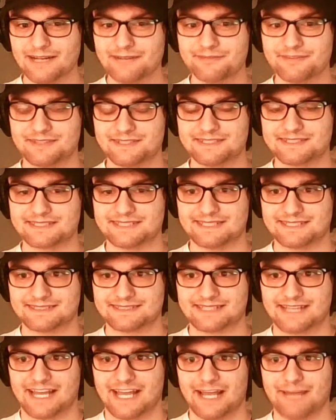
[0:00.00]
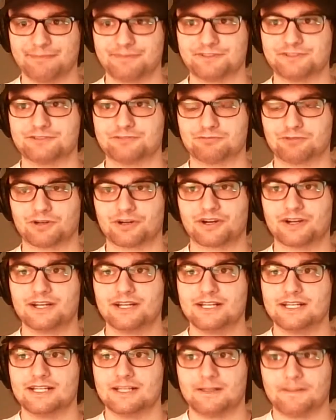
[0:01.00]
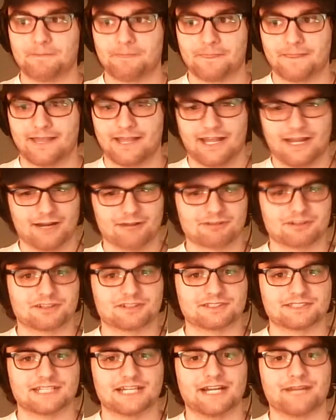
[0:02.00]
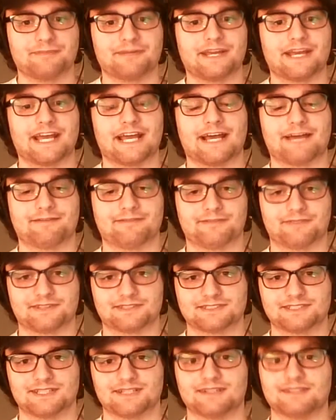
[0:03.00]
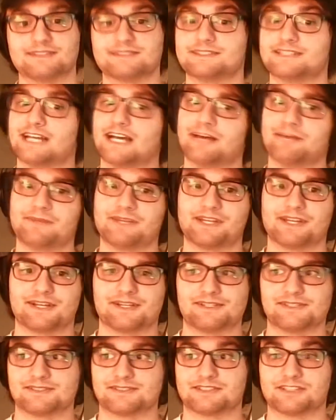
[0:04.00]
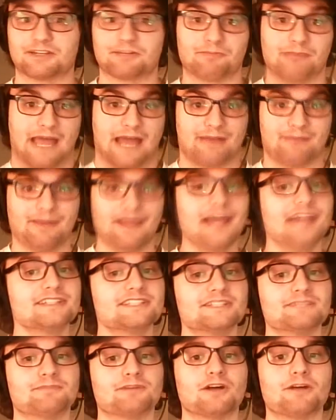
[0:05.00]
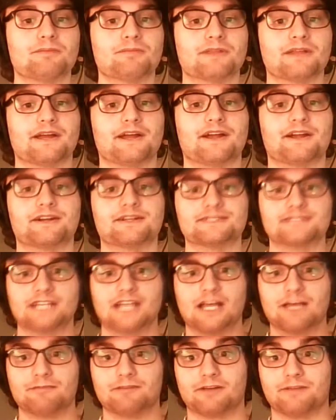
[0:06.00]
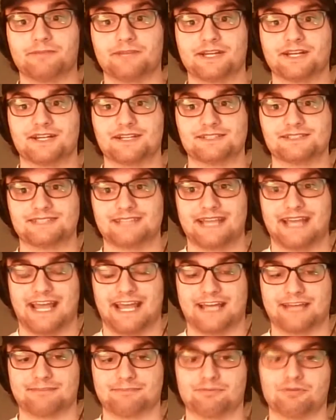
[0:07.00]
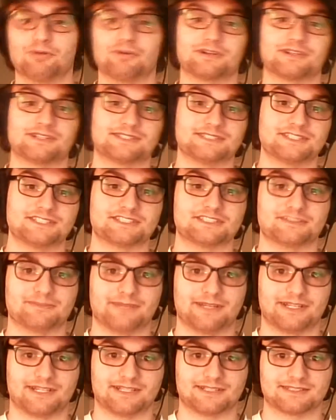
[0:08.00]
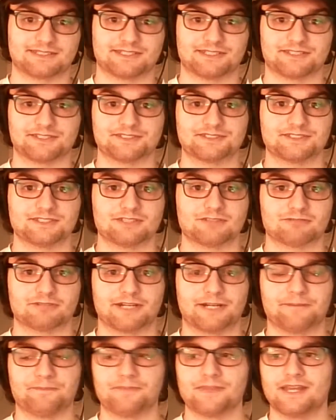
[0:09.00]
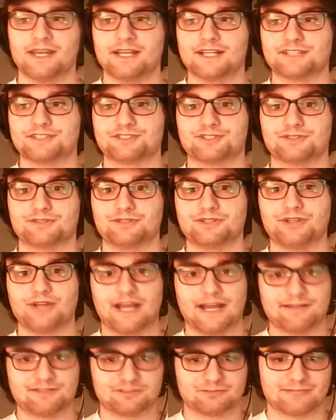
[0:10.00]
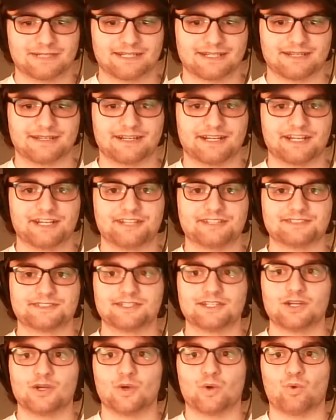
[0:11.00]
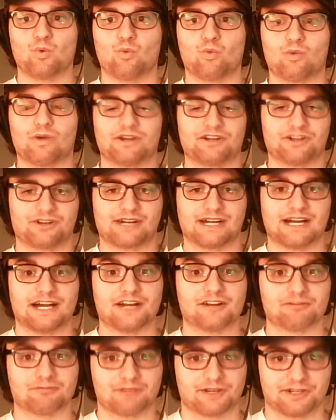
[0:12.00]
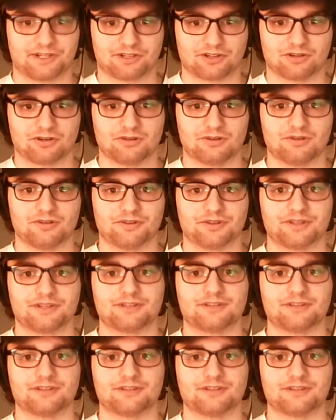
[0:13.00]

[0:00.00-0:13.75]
of these things that happened were errors on behalf of the Suns, not because they're bad basketball players, but because they had poor decision-making skills, right? So you have to recognize where you're hot and where you're cold.